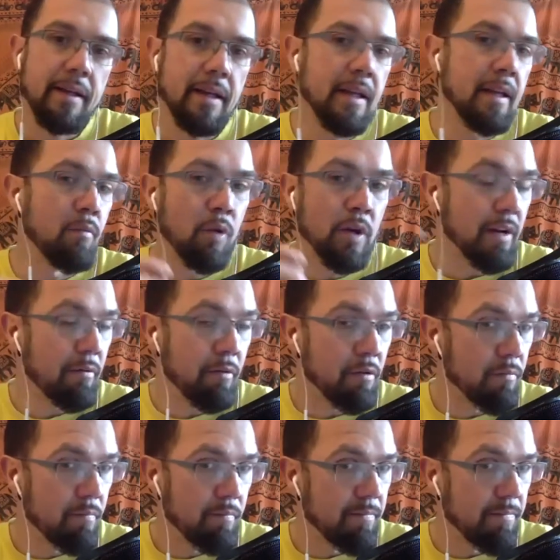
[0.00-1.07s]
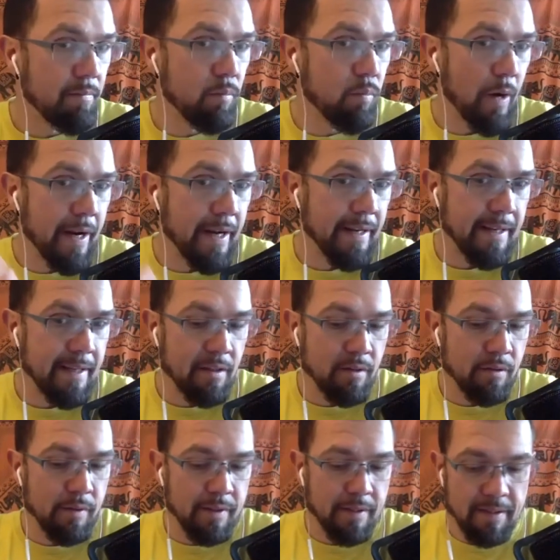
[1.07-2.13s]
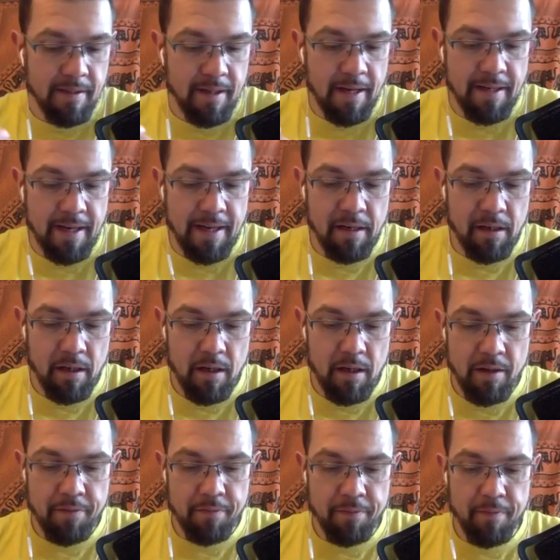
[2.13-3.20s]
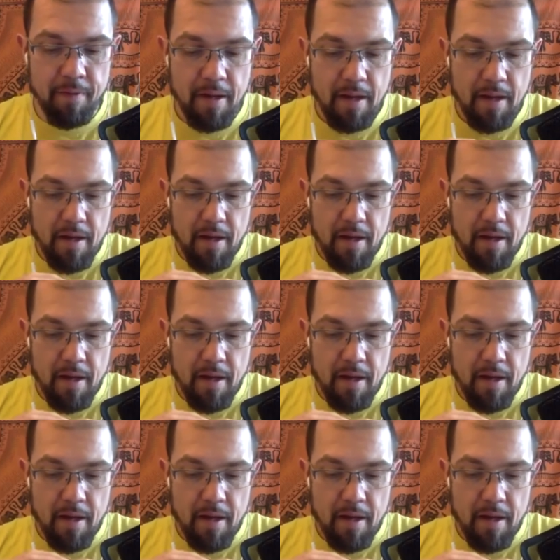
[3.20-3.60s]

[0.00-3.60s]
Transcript: in mm. whatever way they do it. And and I love. Mm.